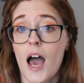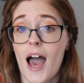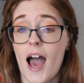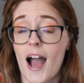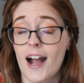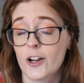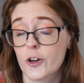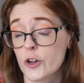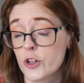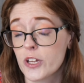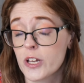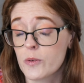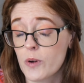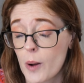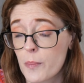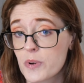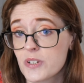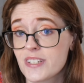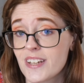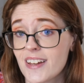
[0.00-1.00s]
accurately
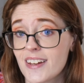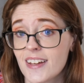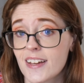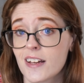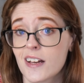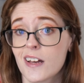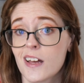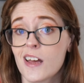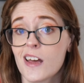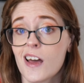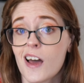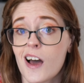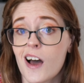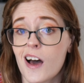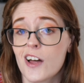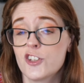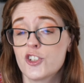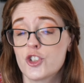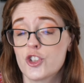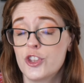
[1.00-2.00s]
representing
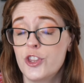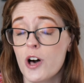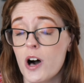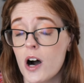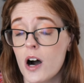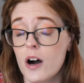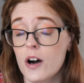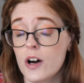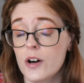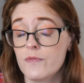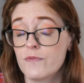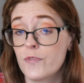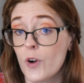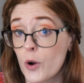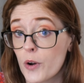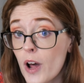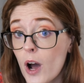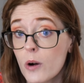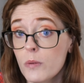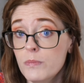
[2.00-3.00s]
the
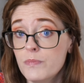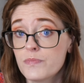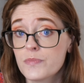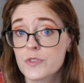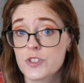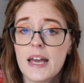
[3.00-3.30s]
photo,